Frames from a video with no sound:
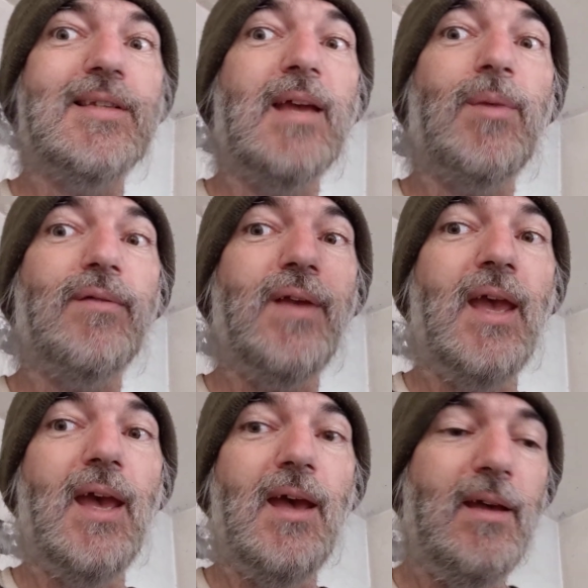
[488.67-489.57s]
statement of
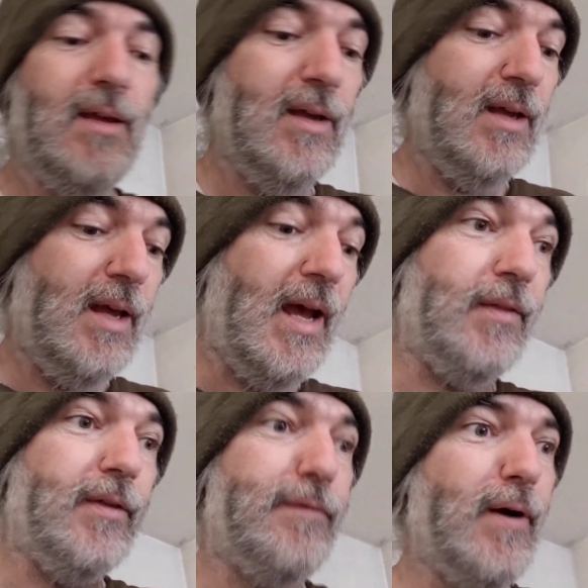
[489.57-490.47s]
care
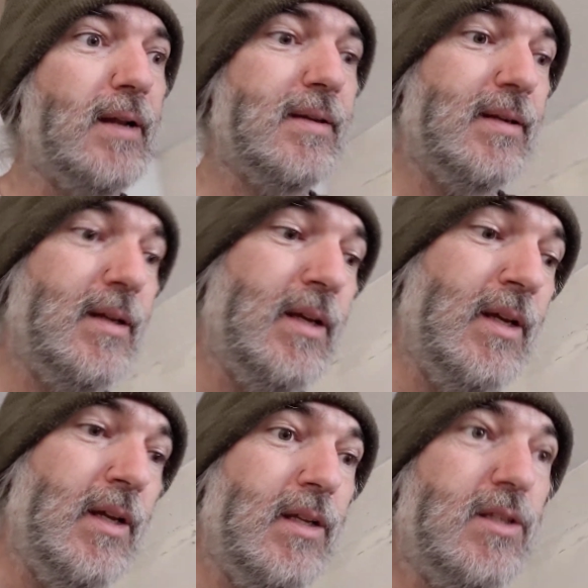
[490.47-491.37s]
out the front,
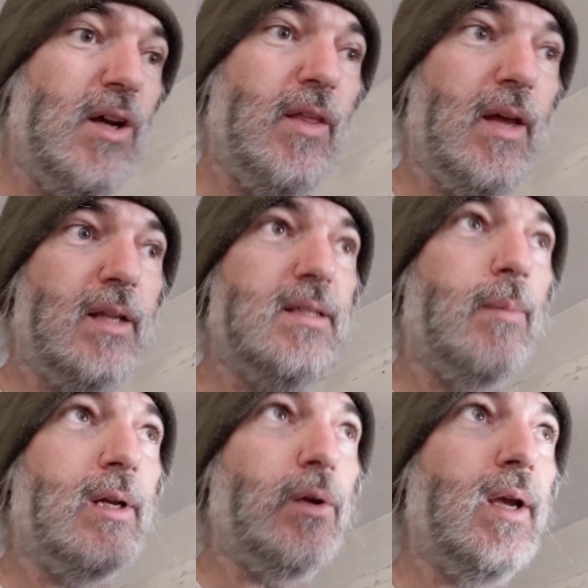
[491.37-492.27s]
so that
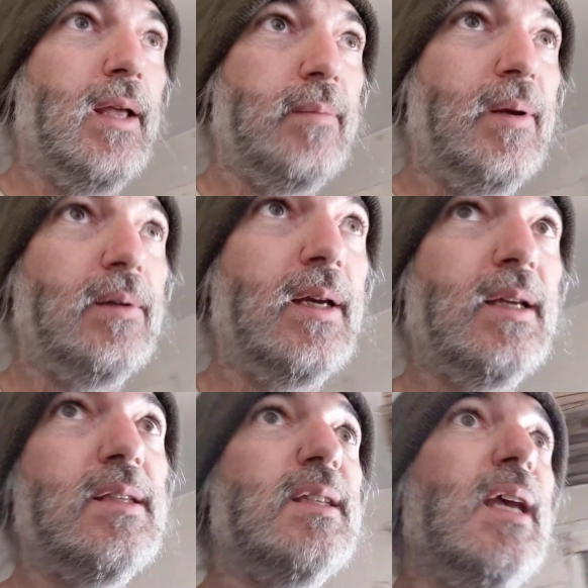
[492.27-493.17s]
someone looking at the building
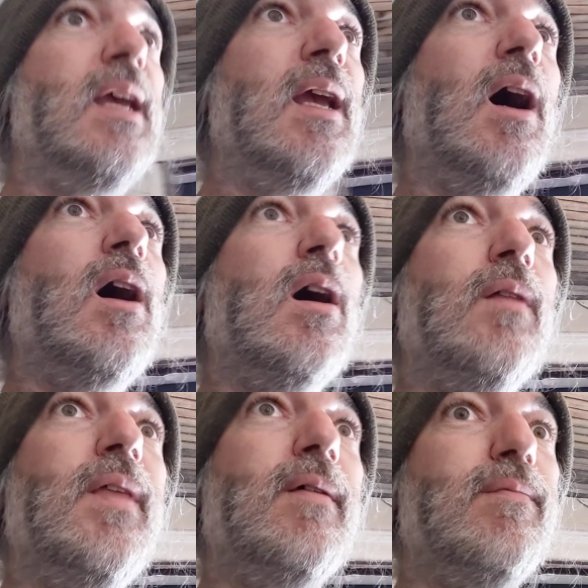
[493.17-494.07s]
can see,
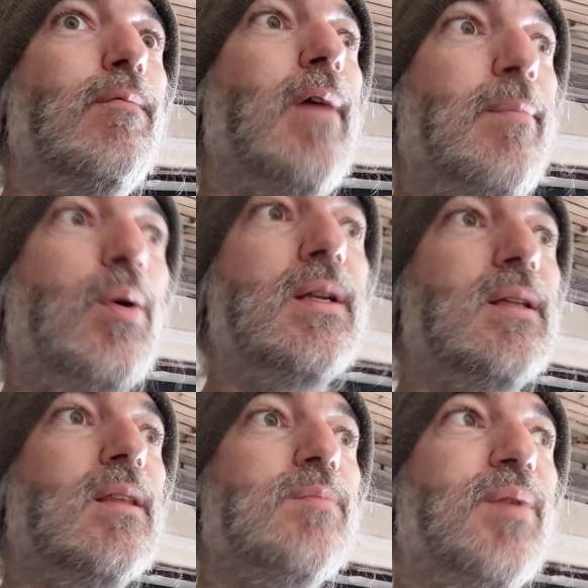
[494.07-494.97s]
they've
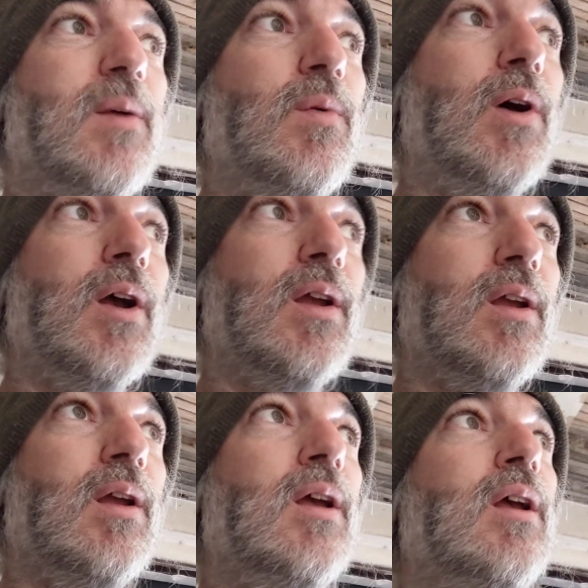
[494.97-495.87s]
repointed this brickwork.
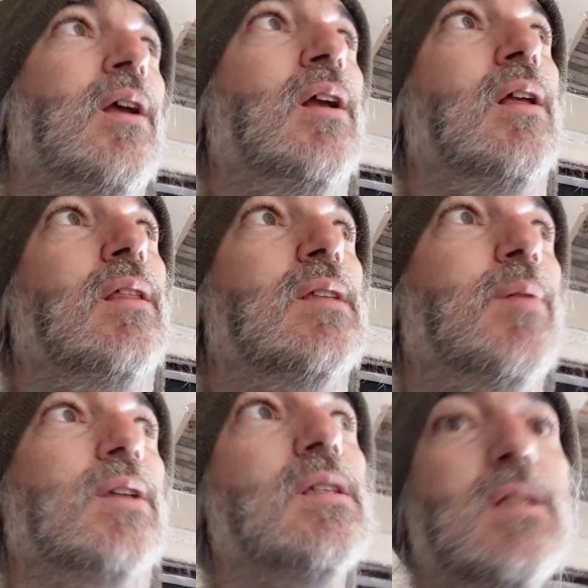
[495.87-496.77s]
This
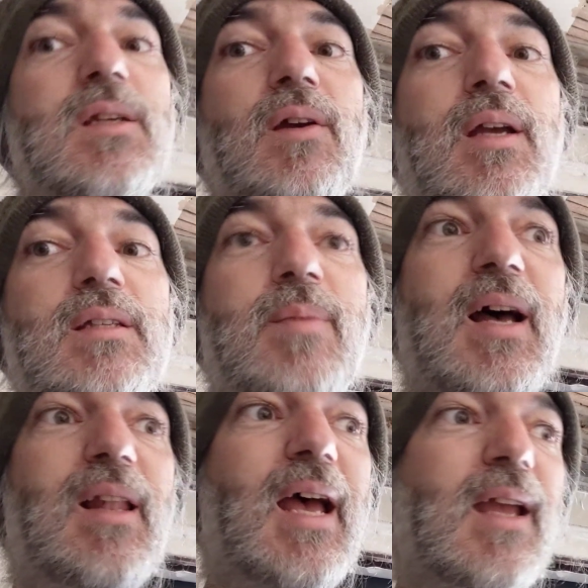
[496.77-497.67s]
person's serious about